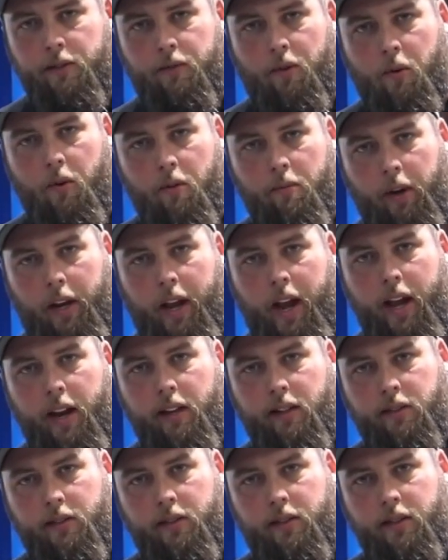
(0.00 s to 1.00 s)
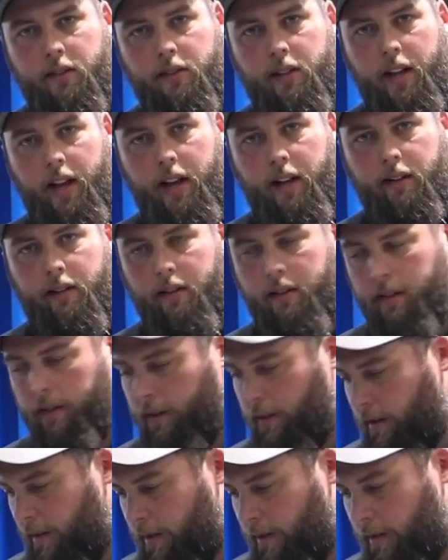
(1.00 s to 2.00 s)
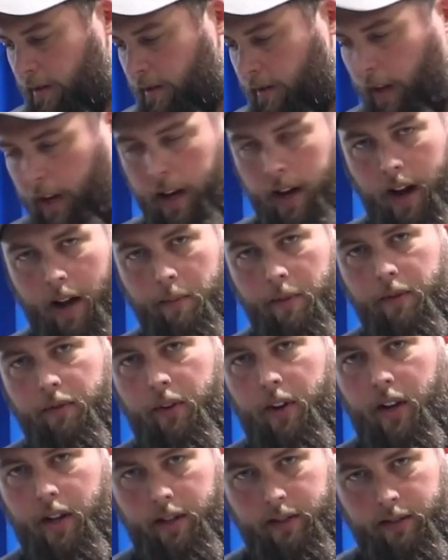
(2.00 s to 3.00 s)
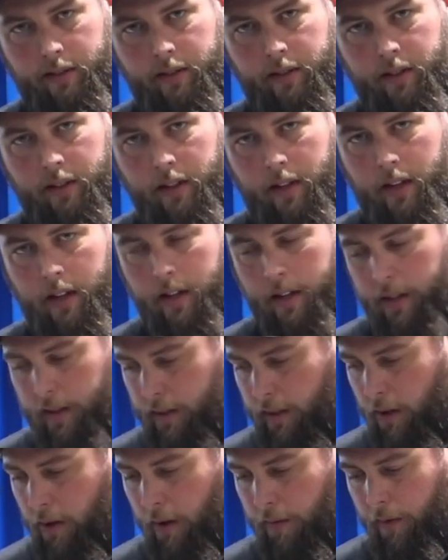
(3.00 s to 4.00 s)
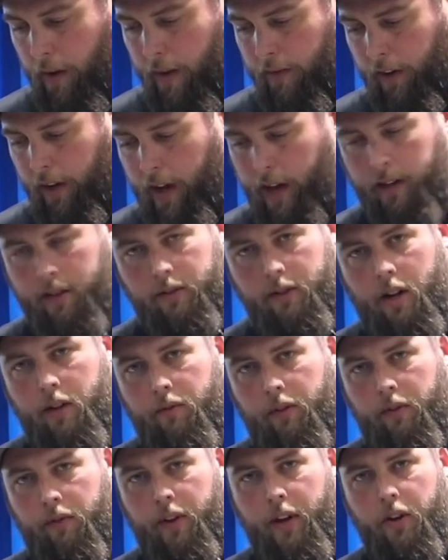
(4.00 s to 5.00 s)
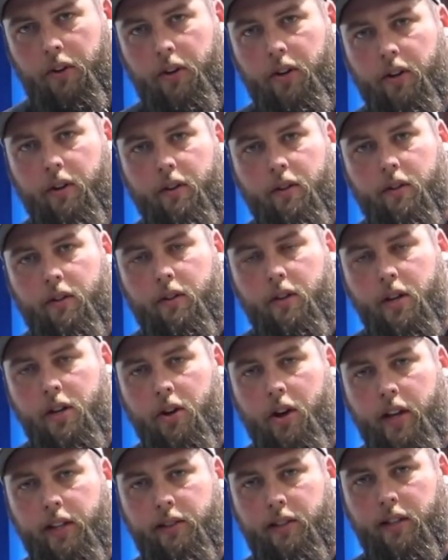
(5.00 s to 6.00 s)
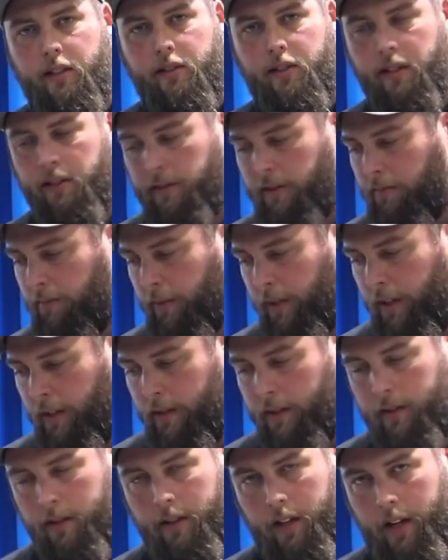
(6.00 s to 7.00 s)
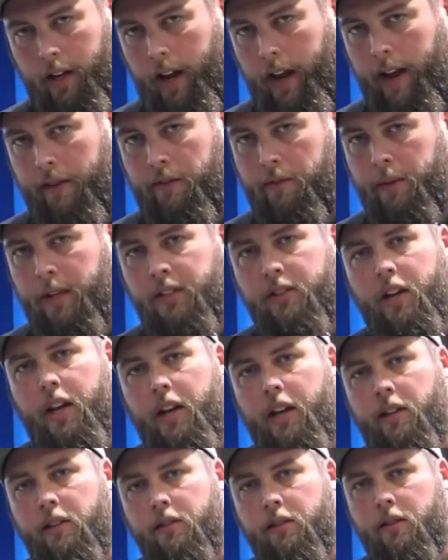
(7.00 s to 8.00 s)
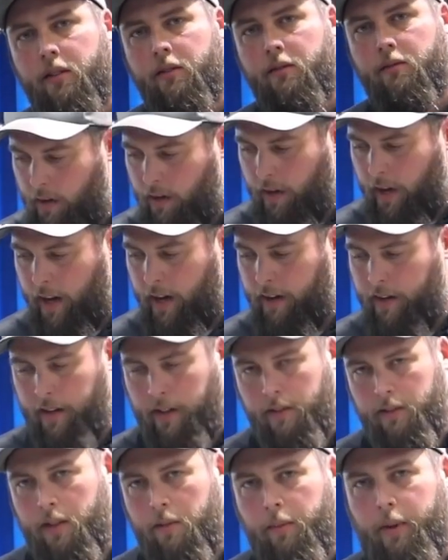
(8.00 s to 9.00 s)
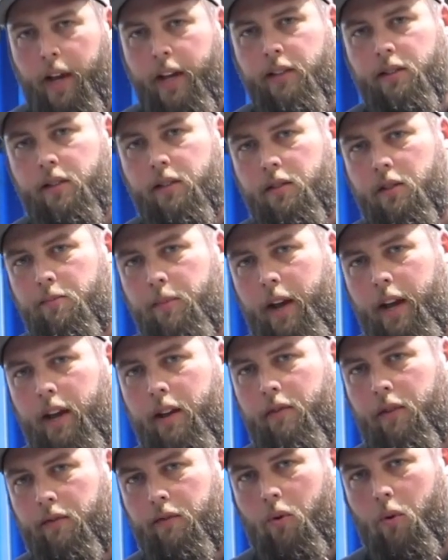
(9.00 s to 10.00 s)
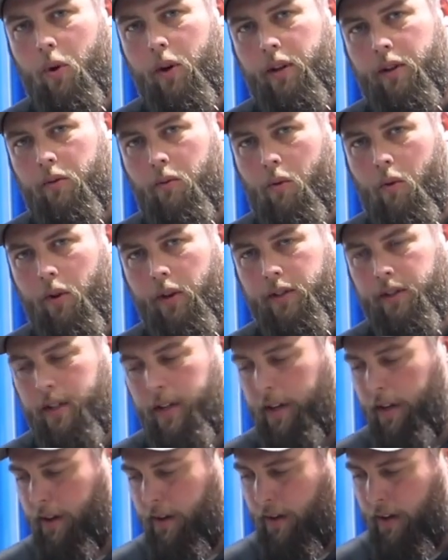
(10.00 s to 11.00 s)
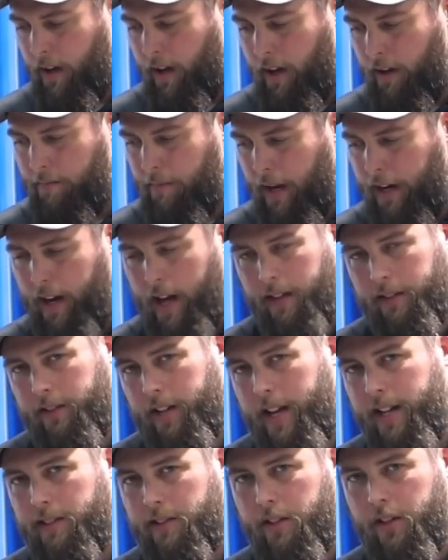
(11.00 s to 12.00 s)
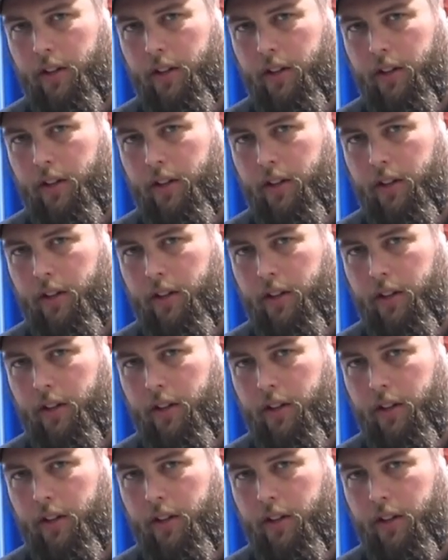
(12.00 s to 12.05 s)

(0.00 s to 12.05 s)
for mechanics is that they cannot be flushed. So if you have a catastrophic failure in your AC system, they're going to have to be changed. And in some cases, you may even void the warranty by not changing the